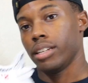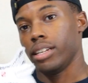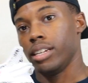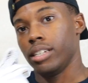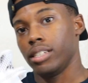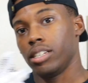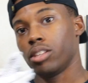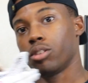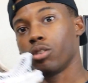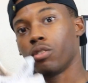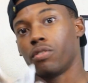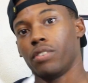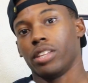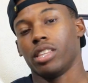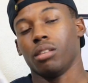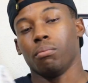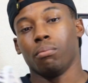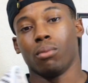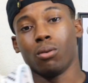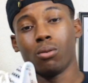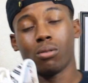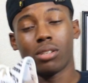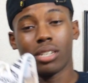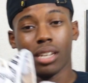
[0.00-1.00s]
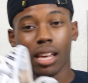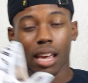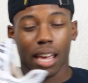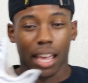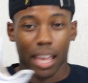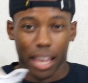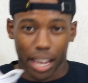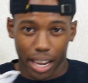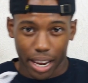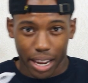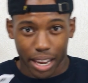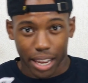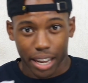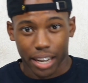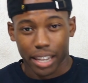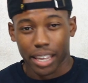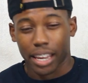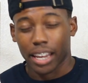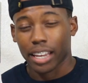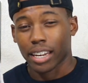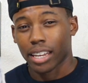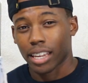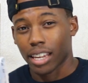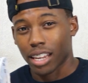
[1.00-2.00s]
Yeezy three fifty boost, and
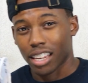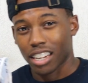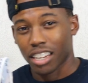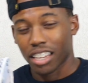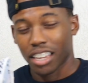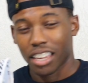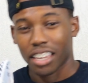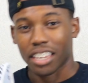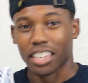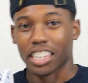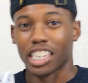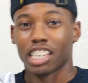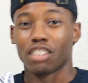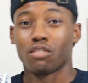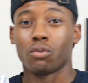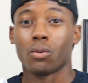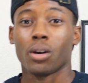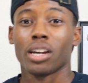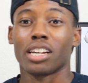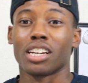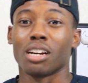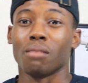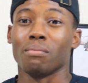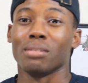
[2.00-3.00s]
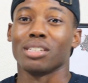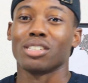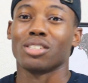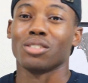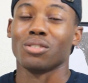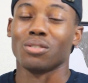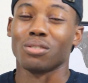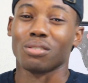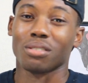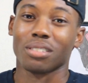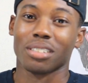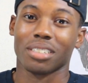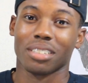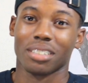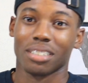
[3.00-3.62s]
hint hint, giveaway coming soon.